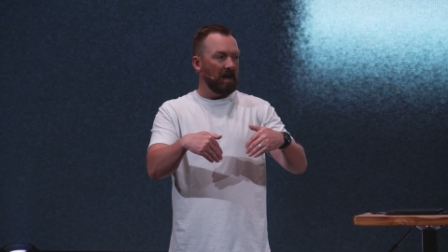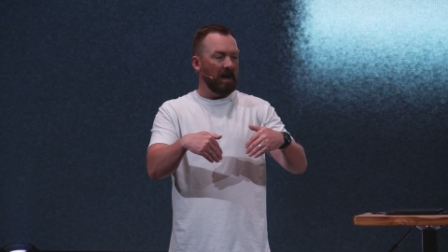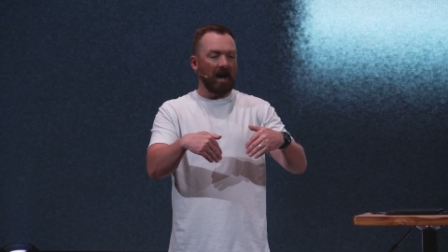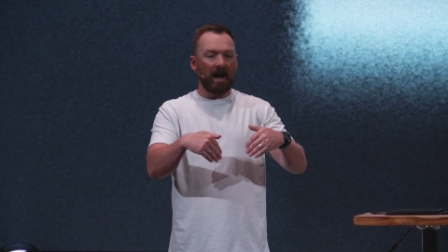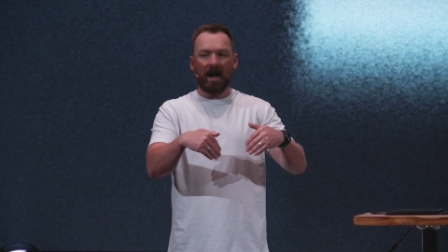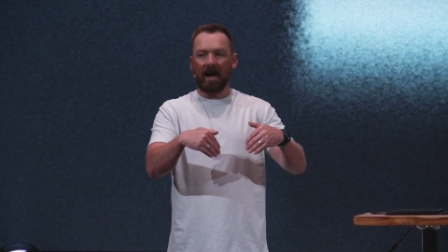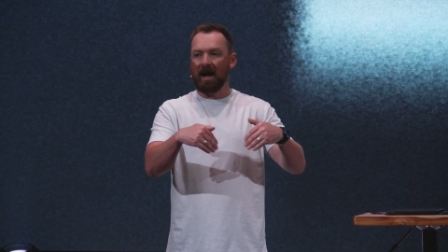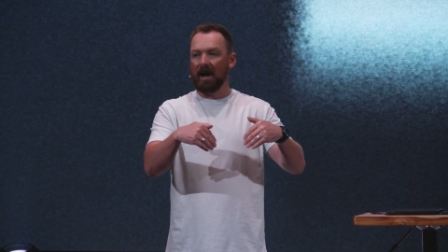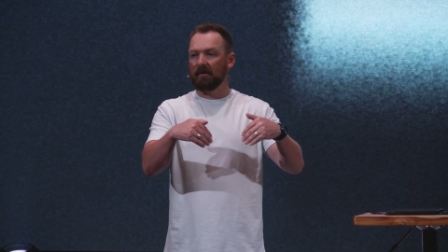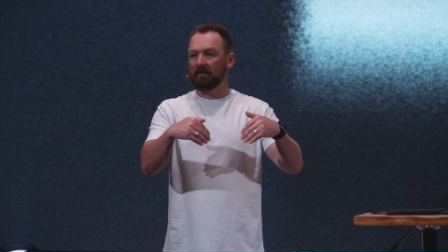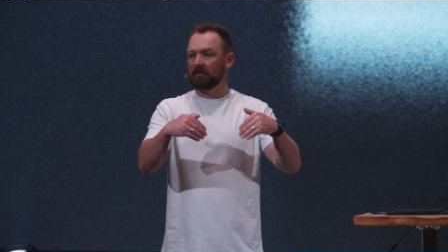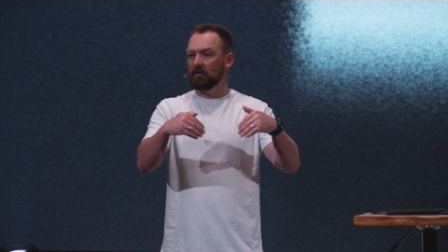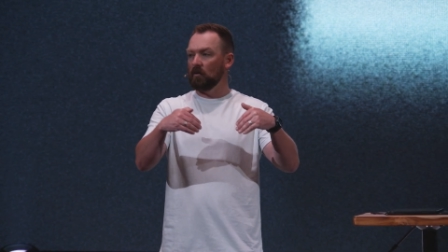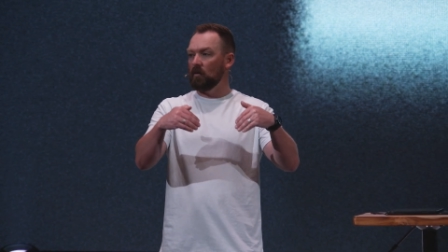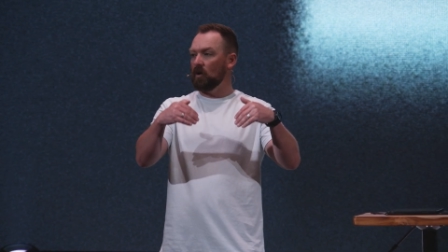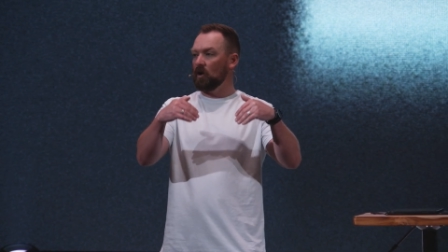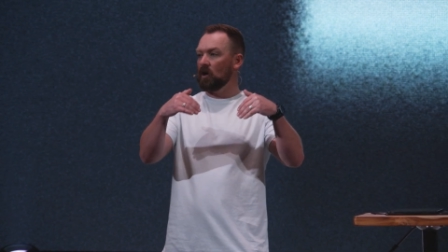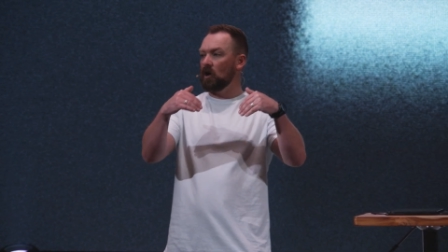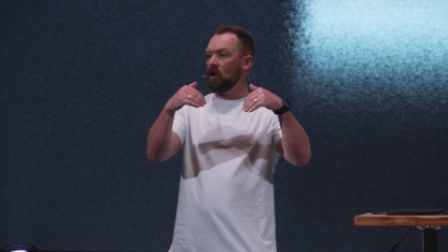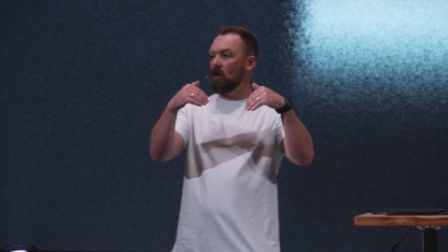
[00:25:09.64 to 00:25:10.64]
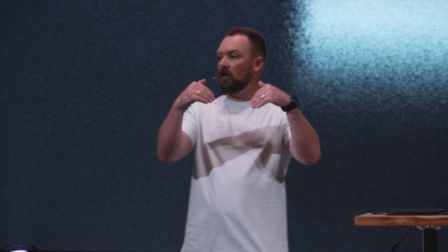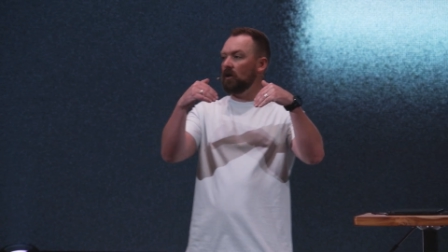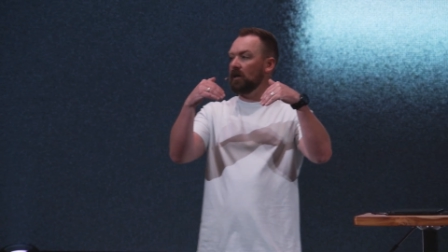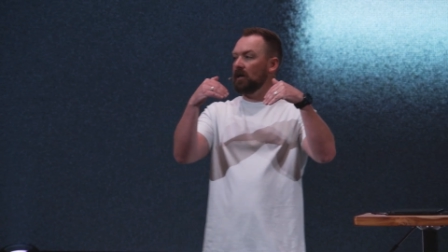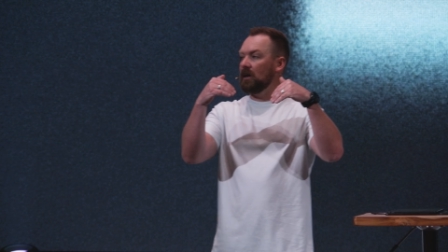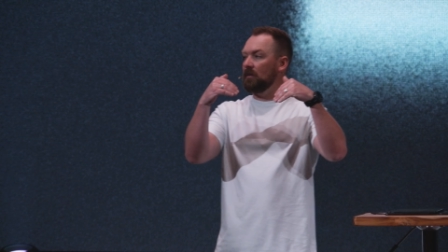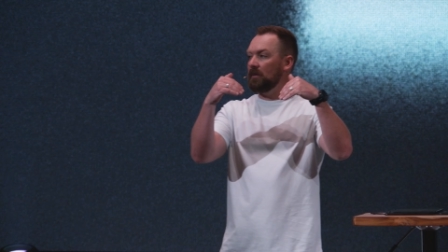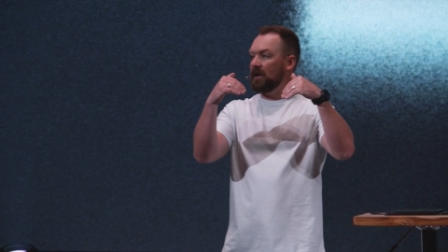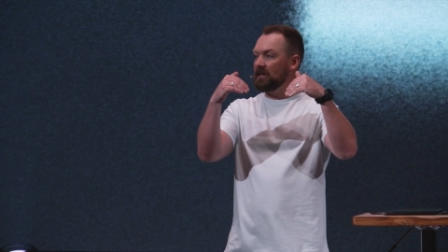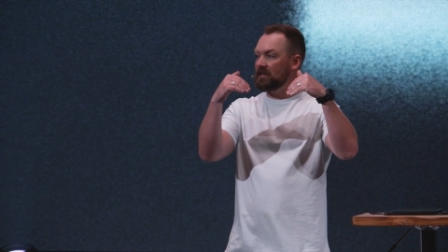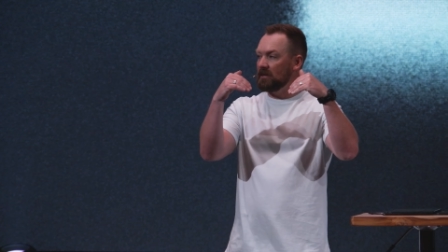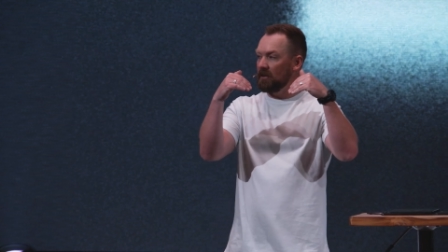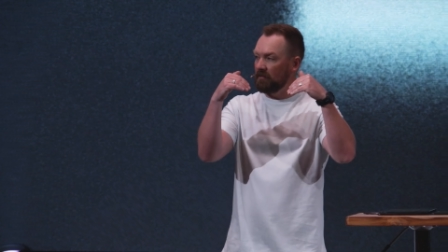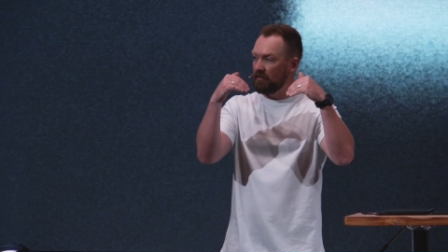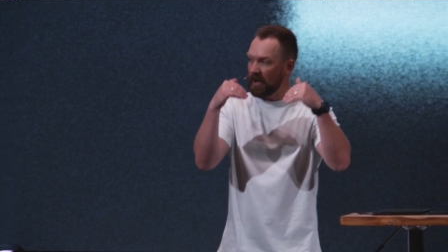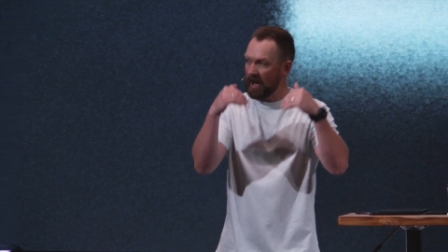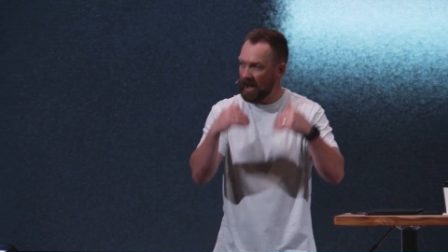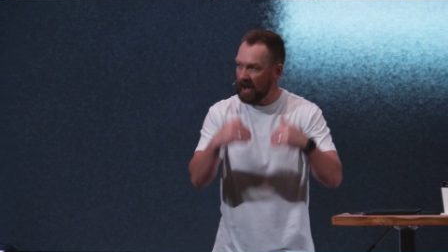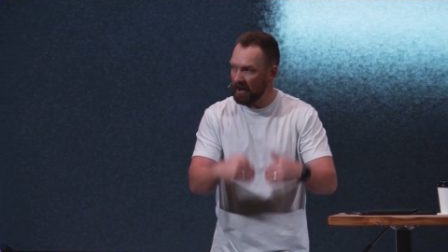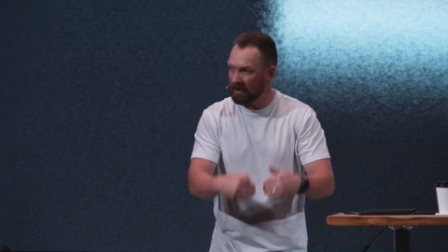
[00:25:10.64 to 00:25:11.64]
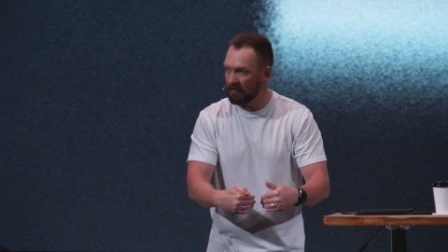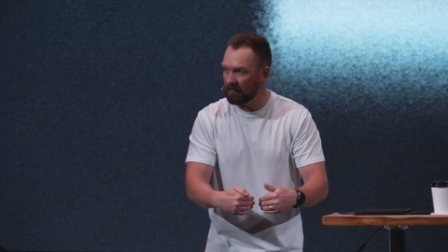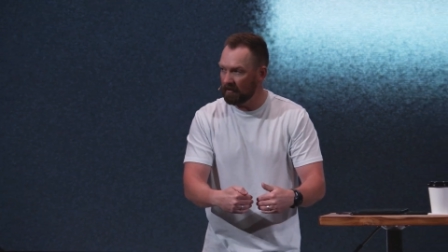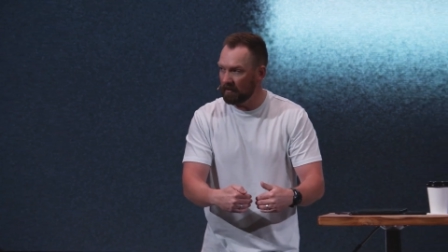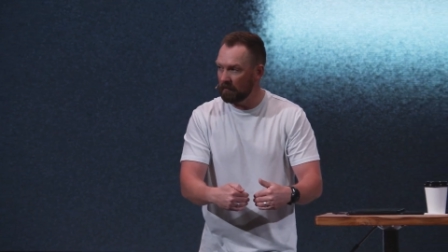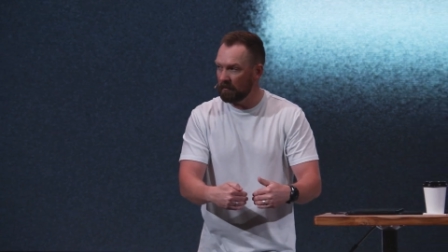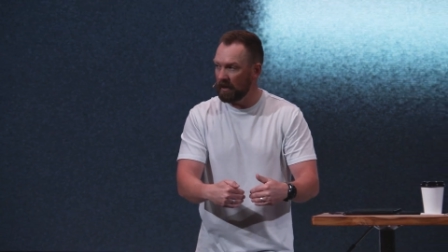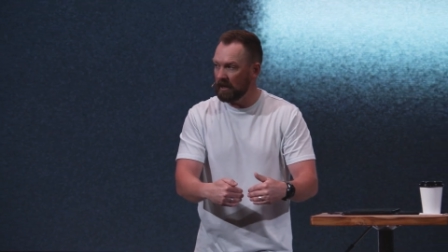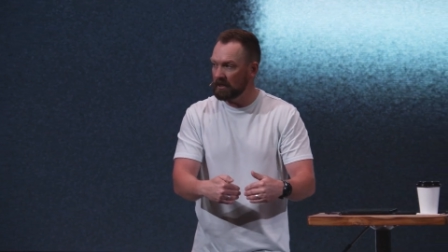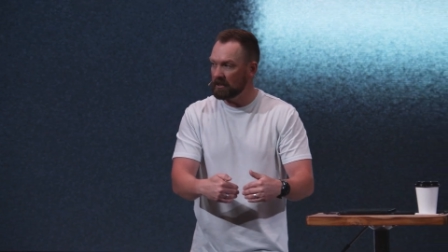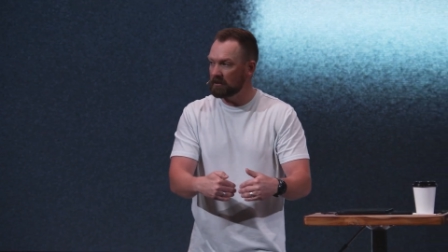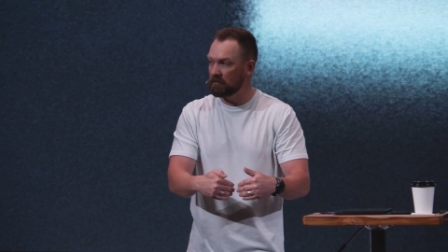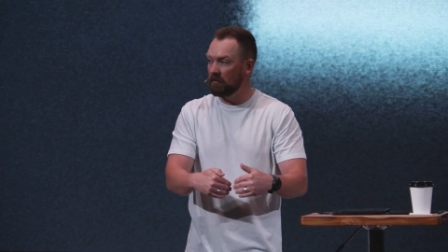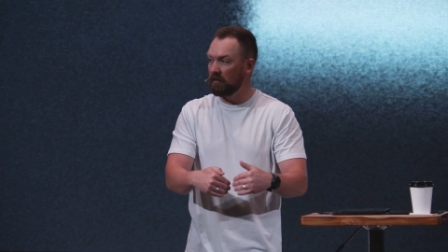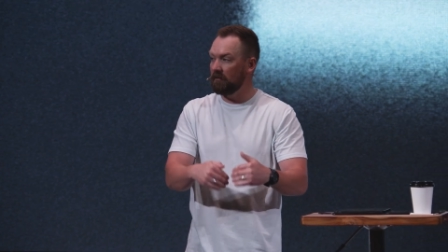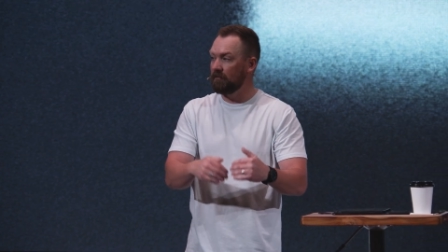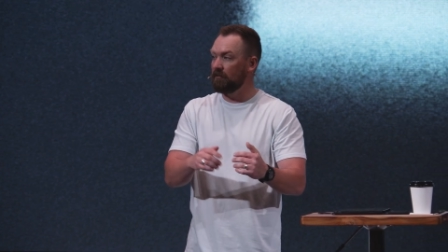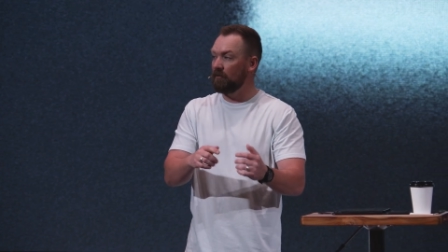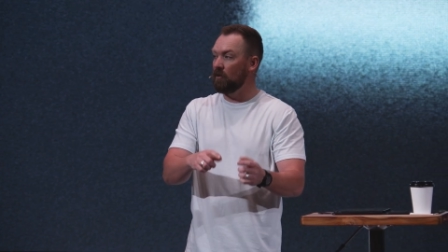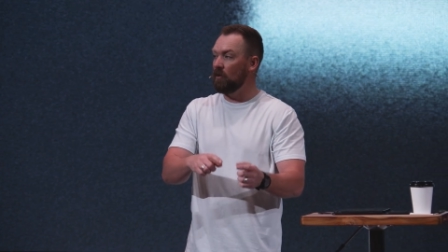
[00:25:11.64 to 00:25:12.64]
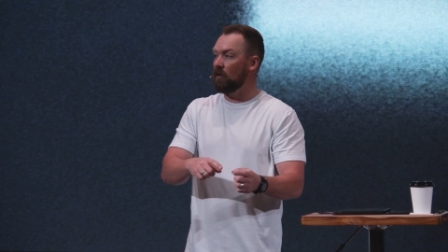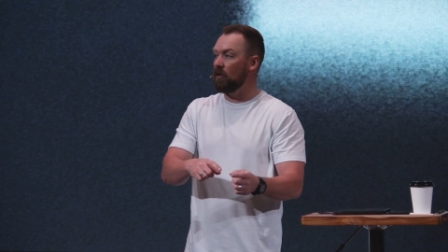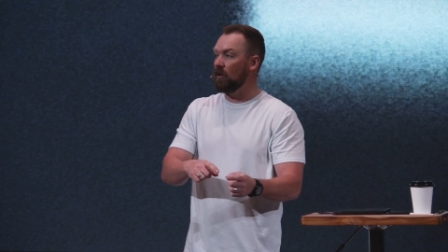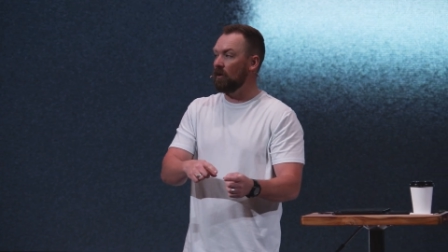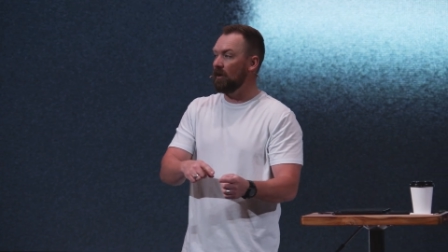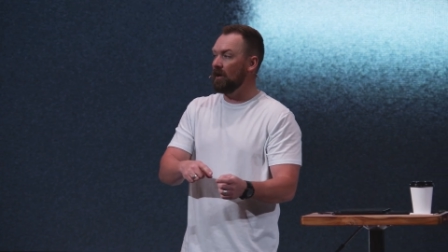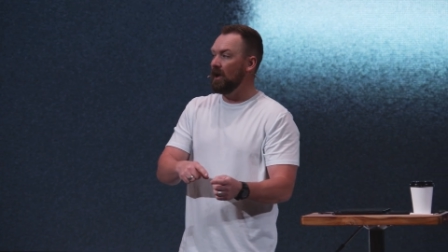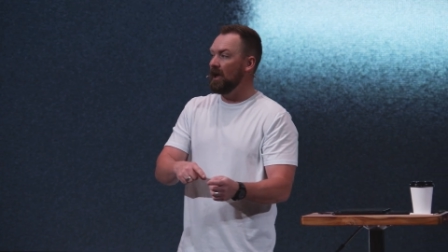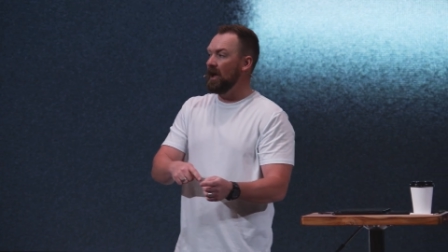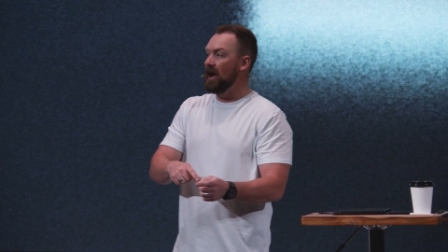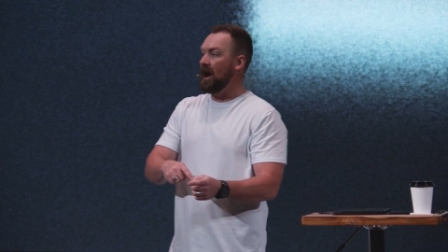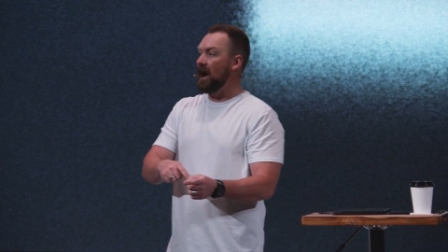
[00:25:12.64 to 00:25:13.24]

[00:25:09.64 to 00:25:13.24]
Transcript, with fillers: I have to work hard to get myself out of the mess before